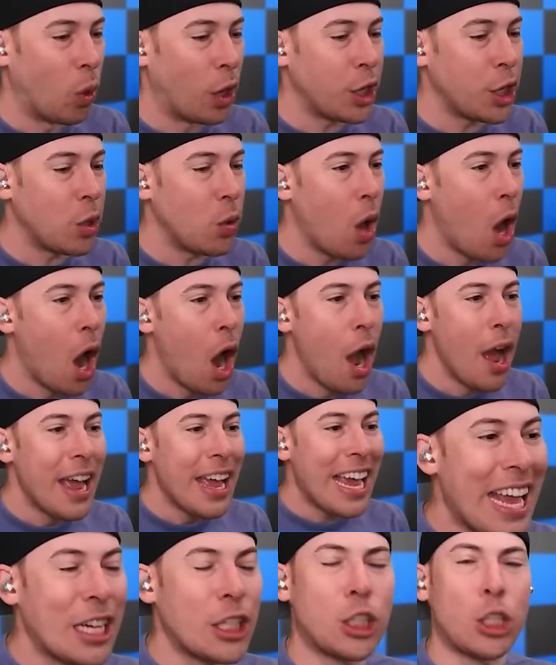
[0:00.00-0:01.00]
What are you?
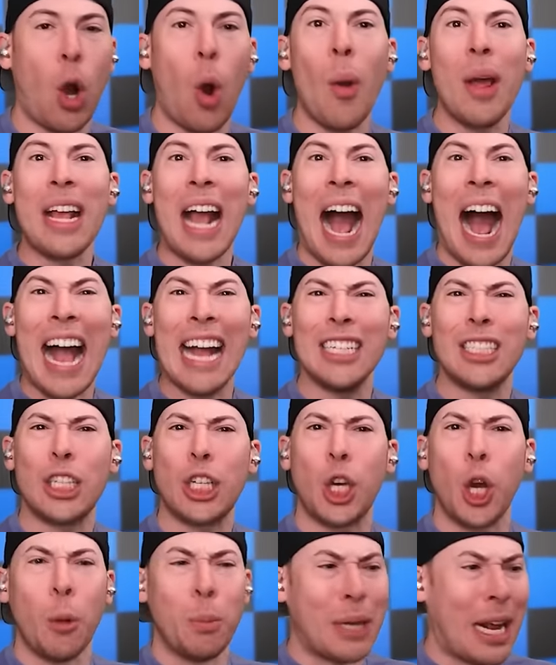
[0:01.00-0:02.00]
He's throwing ice
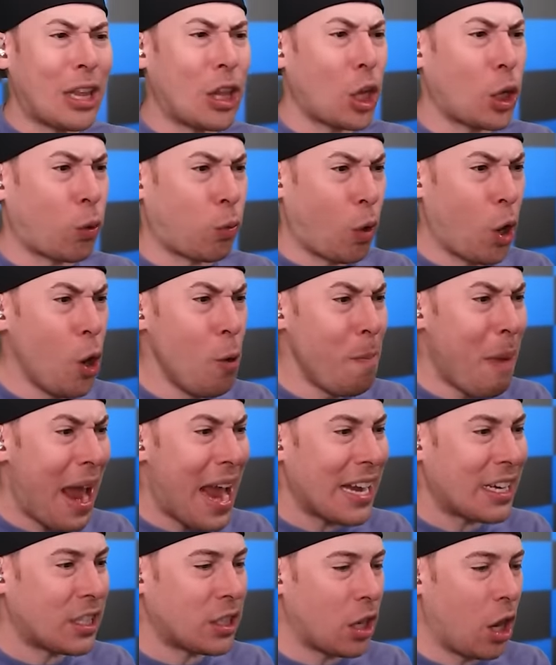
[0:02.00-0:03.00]
cubes at the
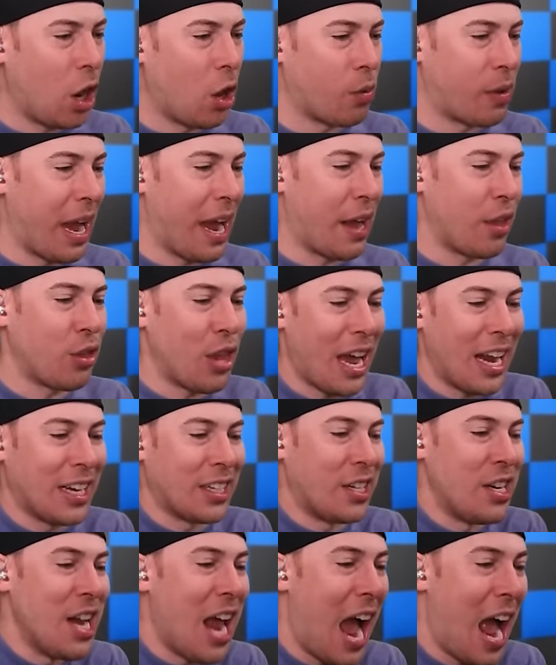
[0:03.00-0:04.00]
crewmates. Okay, that
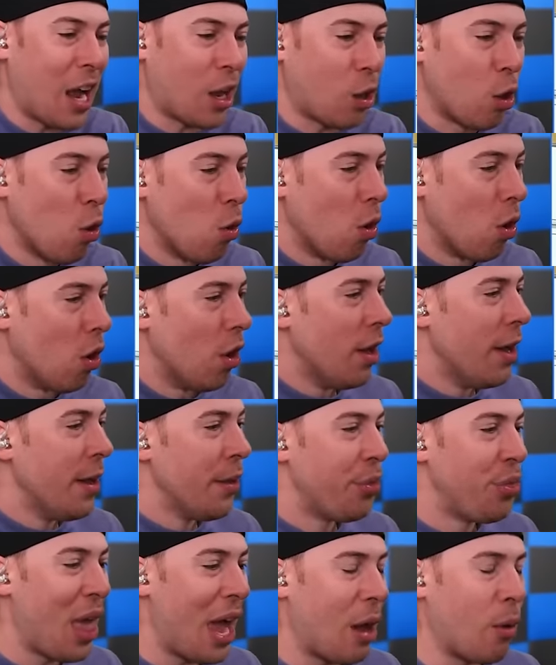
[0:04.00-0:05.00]
is not cool.
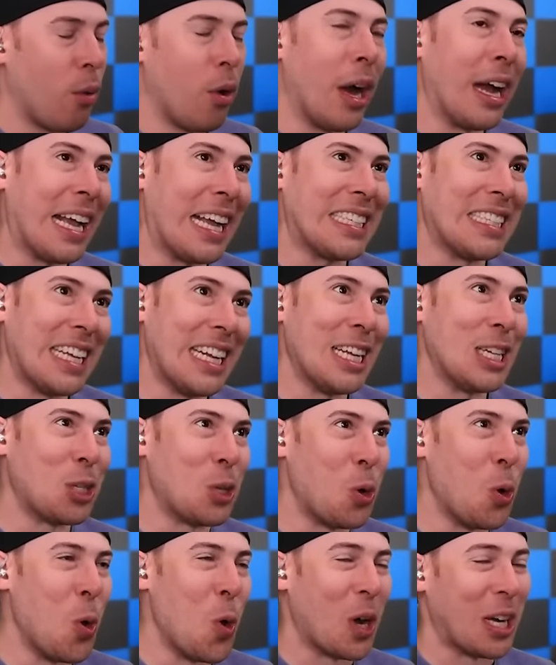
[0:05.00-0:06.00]
That, well, I guess it is
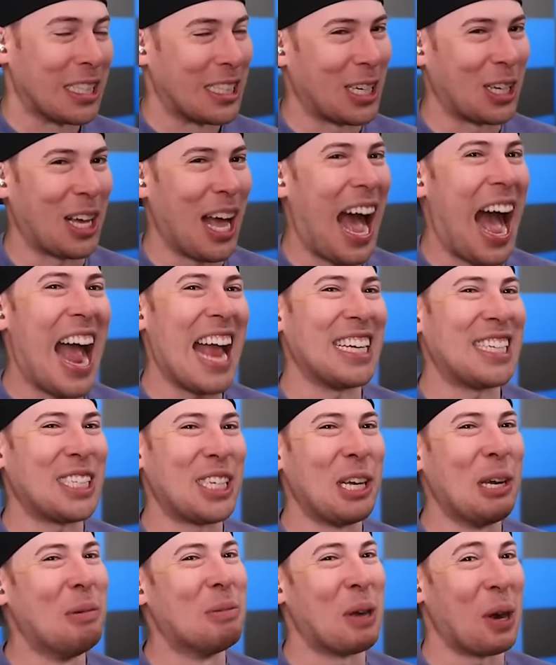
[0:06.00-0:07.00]
cool because the ice
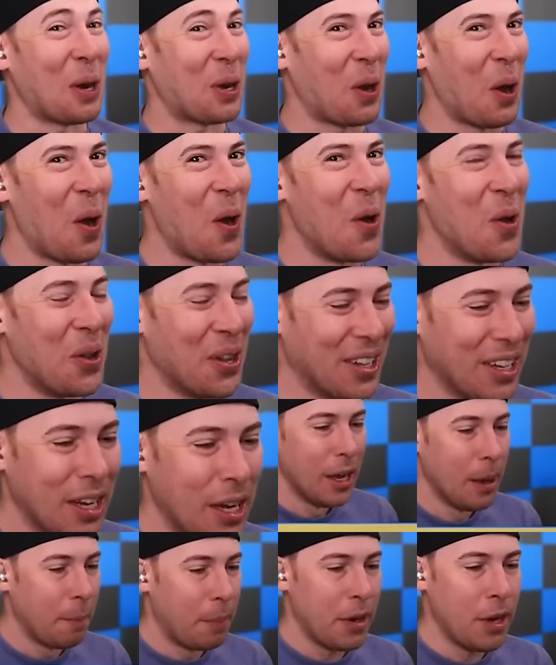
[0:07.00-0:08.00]
cubes are cold.
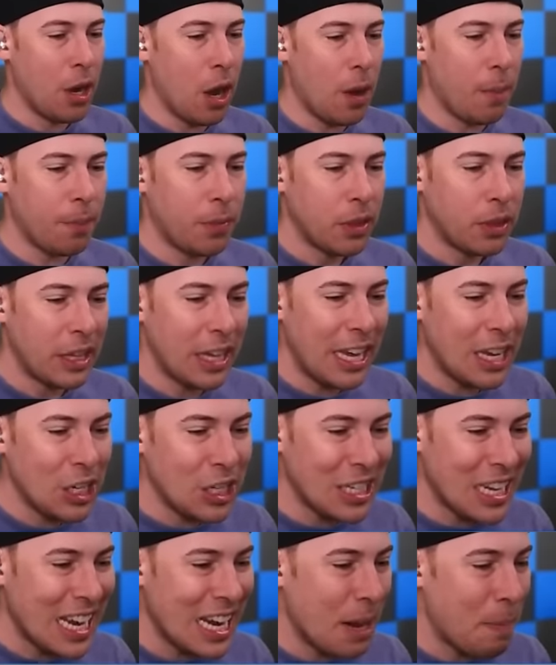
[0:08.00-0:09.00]
But no, did he
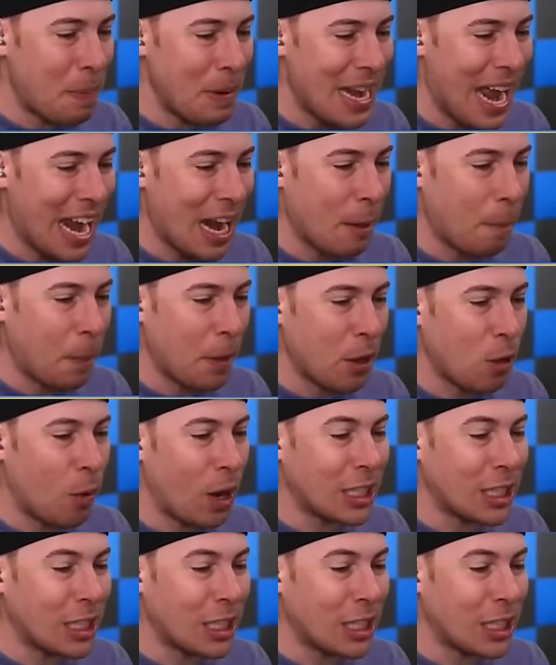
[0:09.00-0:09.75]
just eat a banana peel?